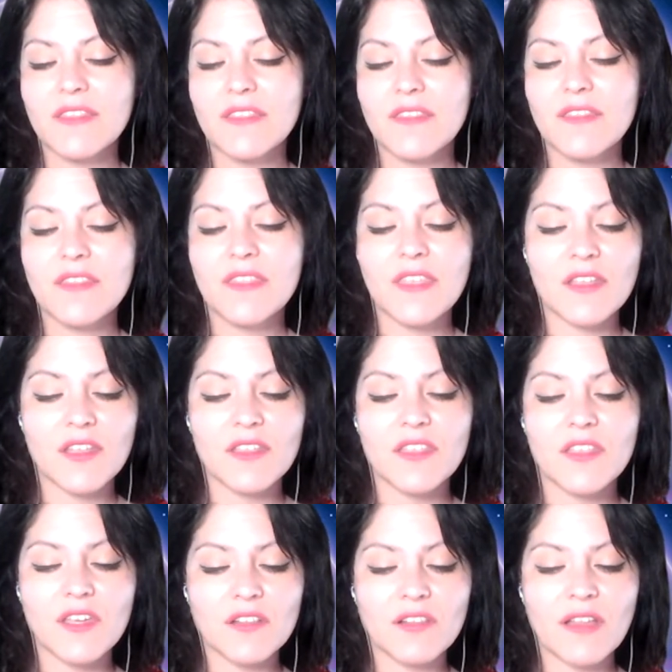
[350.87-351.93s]

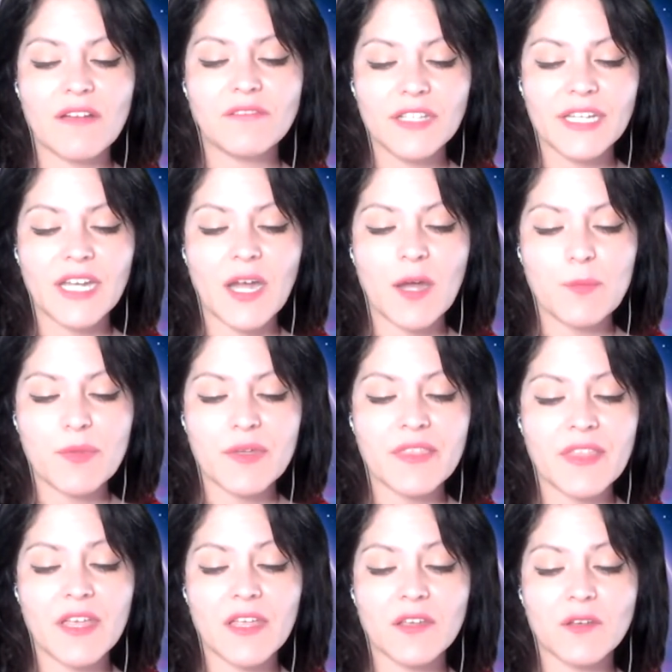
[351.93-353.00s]
the leveling up and
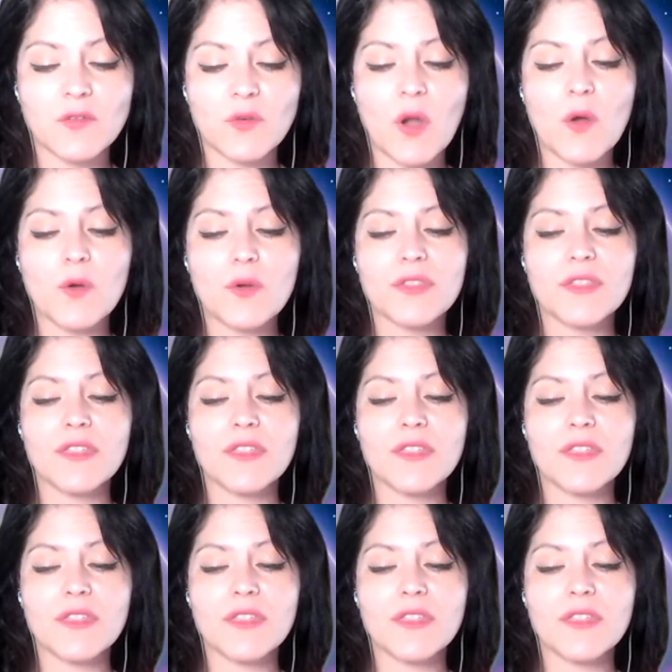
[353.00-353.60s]
the growth.